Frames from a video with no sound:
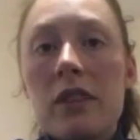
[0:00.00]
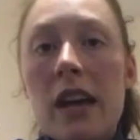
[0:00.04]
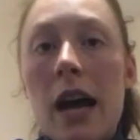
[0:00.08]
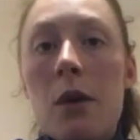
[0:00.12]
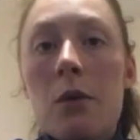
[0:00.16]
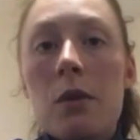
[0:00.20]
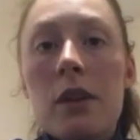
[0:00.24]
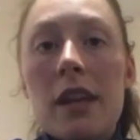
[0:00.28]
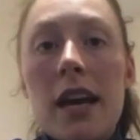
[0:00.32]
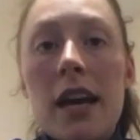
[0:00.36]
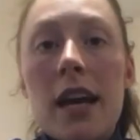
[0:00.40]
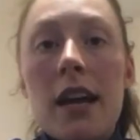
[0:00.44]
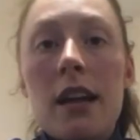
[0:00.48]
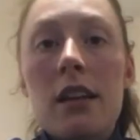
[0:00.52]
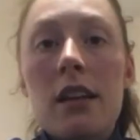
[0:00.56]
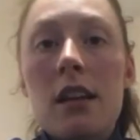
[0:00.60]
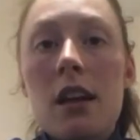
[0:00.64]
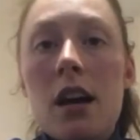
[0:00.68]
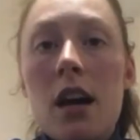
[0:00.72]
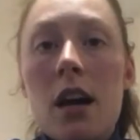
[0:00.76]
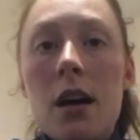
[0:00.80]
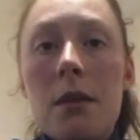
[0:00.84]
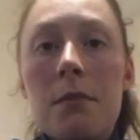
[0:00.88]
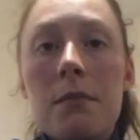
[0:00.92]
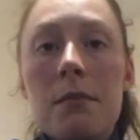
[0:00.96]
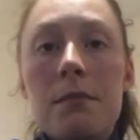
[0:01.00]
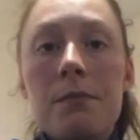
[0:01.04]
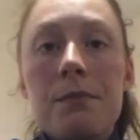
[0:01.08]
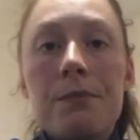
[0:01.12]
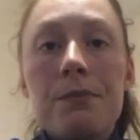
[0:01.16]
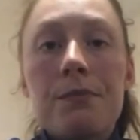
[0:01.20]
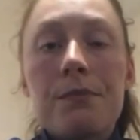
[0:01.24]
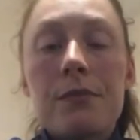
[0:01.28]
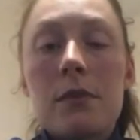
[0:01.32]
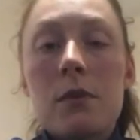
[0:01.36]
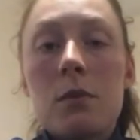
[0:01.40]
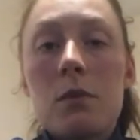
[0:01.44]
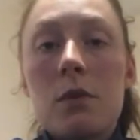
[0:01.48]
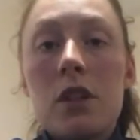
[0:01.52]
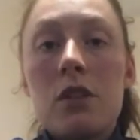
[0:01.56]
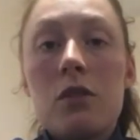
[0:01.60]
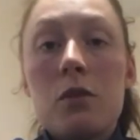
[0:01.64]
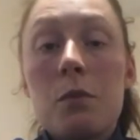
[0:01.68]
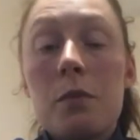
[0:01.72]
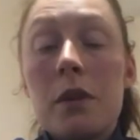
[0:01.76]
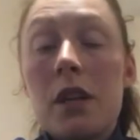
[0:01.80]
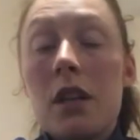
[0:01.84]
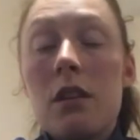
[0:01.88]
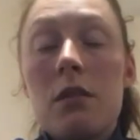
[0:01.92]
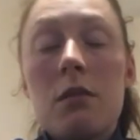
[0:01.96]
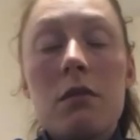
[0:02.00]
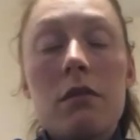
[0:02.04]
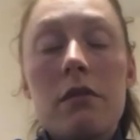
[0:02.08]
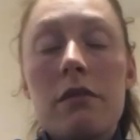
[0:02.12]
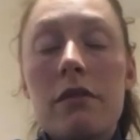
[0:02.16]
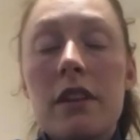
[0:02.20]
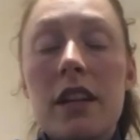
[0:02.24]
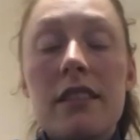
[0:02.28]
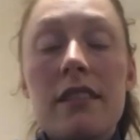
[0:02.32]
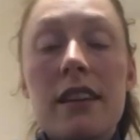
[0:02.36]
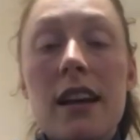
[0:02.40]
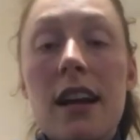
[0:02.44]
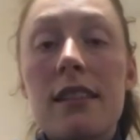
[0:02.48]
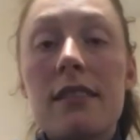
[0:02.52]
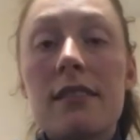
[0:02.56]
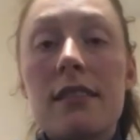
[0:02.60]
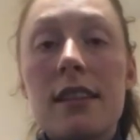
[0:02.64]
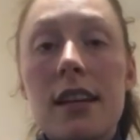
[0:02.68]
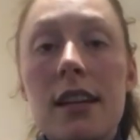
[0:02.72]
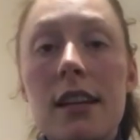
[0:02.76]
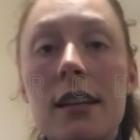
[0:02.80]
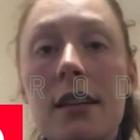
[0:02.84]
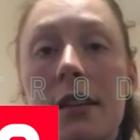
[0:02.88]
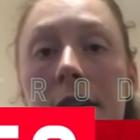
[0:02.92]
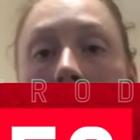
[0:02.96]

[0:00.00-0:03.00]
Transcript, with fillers: out there, um, which will be fantastic.